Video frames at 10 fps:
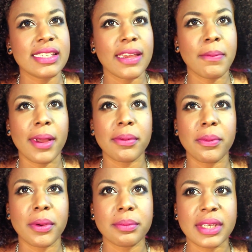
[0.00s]
today probably
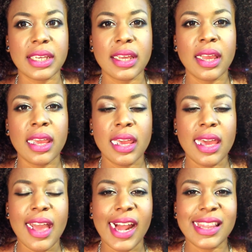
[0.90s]
won't be
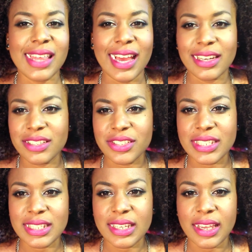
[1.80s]
that
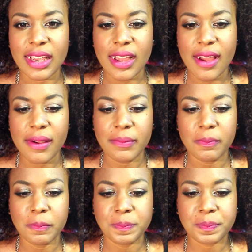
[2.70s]
interesting.
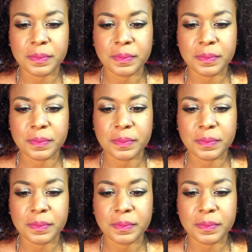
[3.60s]
Um,